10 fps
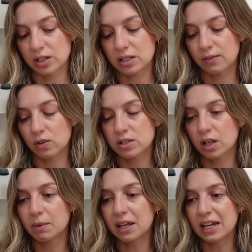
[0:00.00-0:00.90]
because they've got
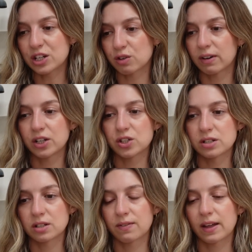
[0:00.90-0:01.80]
so many
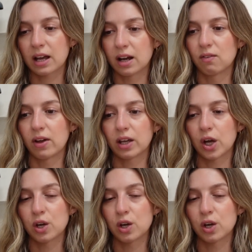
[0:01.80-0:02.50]
iterations of that kind of like